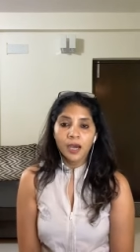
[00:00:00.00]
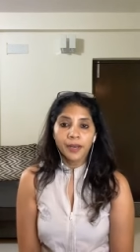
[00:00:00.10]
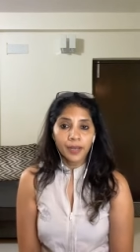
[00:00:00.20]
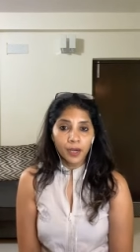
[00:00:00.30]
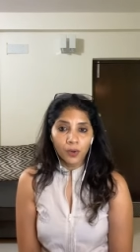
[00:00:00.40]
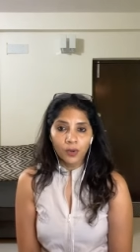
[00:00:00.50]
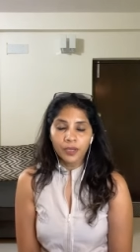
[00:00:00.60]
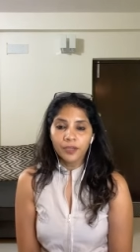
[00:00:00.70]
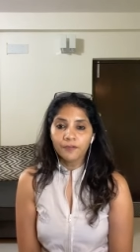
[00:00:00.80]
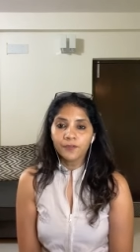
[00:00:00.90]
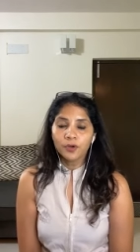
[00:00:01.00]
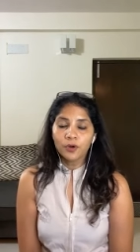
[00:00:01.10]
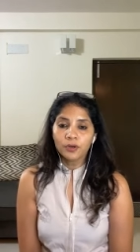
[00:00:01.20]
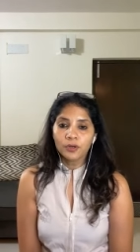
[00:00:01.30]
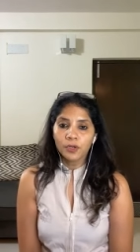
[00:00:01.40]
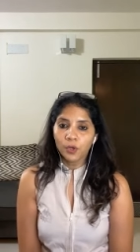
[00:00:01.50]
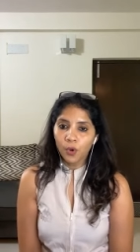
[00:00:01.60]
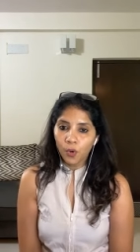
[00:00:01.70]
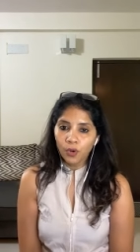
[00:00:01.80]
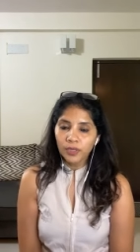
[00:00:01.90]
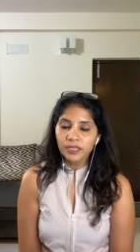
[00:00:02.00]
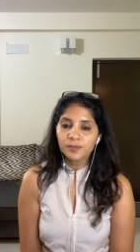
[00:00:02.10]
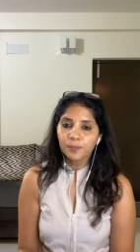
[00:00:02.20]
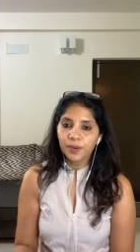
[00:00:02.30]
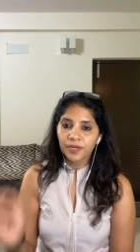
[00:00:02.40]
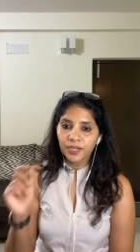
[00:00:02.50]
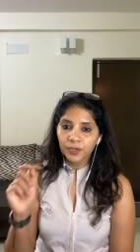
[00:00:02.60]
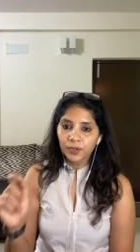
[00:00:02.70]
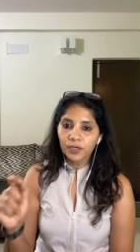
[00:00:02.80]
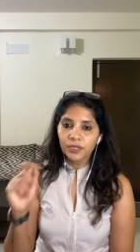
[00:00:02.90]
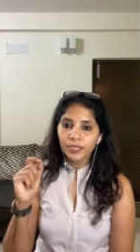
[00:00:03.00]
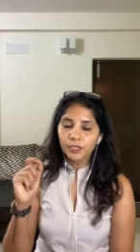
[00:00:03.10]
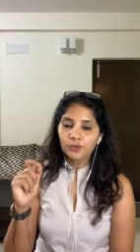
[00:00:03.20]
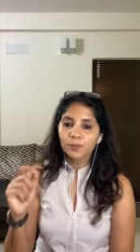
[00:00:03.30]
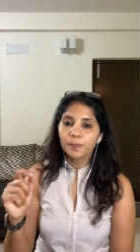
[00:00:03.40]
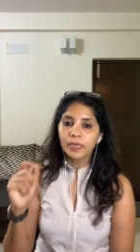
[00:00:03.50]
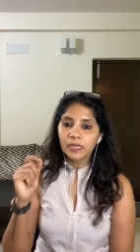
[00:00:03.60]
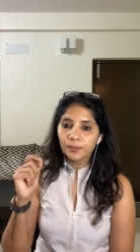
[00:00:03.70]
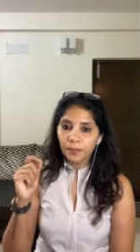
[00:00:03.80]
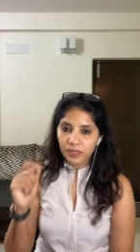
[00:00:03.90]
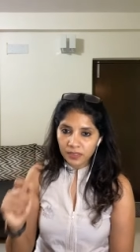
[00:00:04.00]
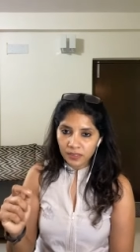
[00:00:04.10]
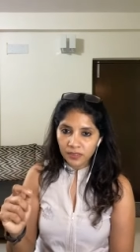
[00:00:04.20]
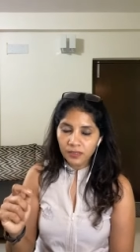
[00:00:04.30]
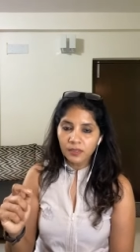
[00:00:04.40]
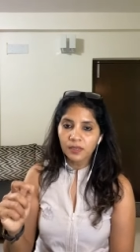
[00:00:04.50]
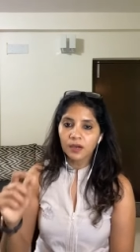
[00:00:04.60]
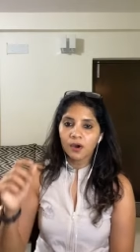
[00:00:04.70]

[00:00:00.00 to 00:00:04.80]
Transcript: now if your goal is particularly to build muscle